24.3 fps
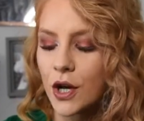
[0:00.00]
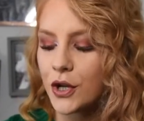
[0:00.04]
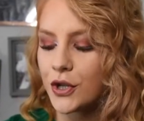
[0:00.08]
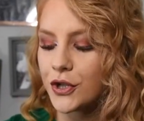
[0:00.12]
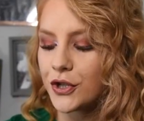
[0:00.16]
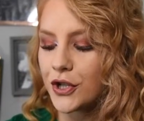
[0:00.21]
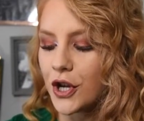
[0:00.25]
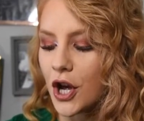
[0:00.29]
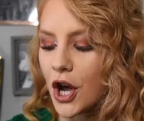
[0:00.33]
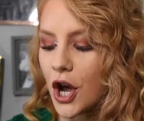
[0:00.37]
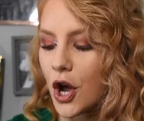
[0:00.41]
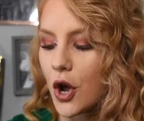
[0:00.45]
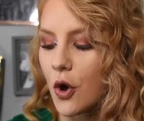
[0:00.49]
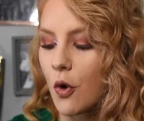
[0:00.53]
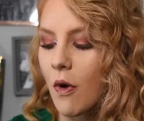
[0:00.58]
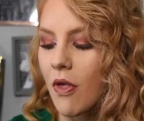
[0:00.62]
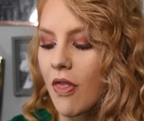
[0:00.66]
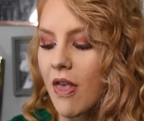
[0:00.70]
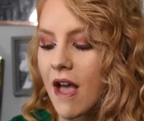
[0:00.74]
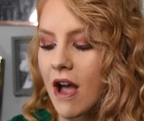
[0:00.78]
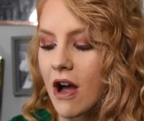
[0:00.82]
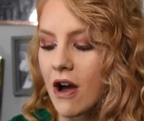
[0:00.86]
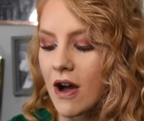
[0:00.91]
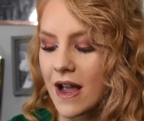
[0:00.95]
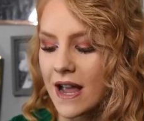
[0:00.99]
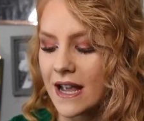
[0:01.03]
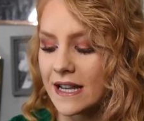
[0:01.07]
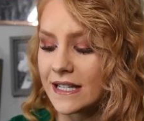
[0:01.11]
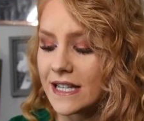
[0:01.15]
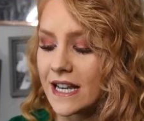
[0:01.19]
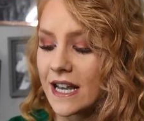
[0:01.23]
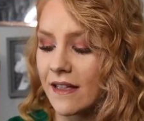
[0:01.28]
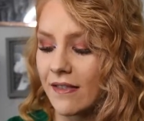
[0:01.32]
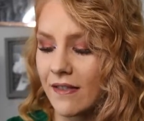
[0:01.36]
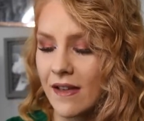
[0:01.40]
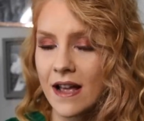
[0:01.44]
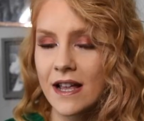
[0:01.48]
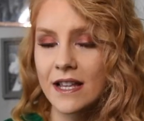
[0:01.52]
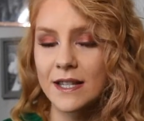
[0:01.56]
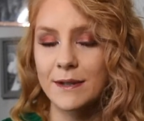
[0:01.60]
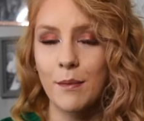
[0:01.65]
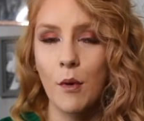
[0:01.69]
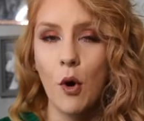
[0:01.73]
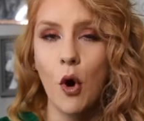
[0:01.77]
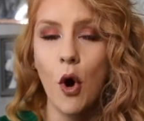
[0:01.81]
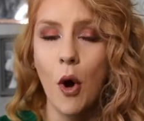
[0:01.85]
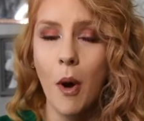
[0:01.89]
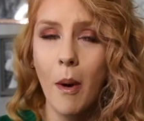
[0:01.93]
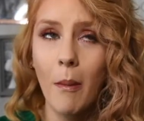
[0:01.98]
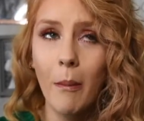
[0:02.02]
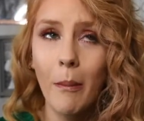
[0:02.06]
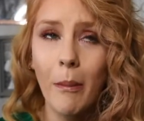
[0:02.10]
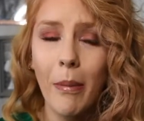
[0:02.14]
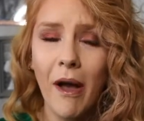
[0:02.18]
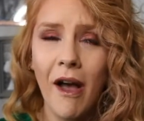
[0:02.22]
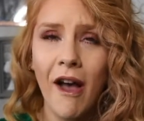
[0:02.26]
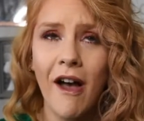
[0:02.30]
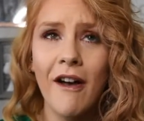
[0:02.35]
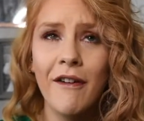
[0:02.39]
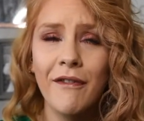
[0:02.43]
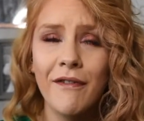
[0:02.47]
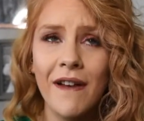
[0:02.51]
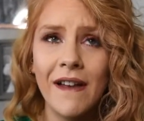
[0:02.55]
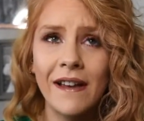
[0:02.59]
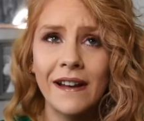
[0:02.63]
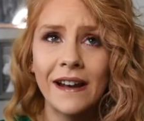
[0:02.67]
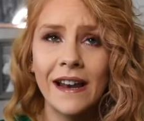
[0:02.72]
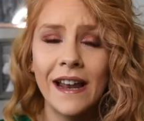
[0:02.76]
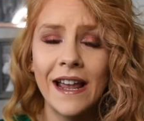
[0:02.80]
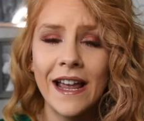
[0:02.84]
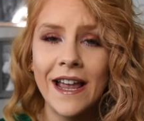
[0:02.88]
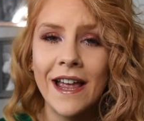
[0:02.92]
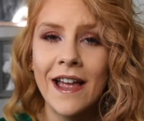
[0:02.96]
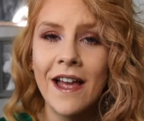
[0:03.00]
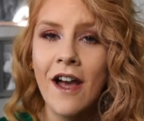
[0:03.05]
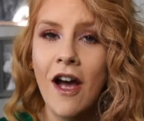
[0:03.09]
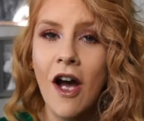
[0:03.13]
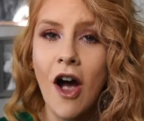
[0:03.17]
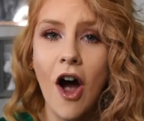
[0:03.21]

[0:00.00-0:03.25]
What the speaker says: So they are hitting that spot perfectly.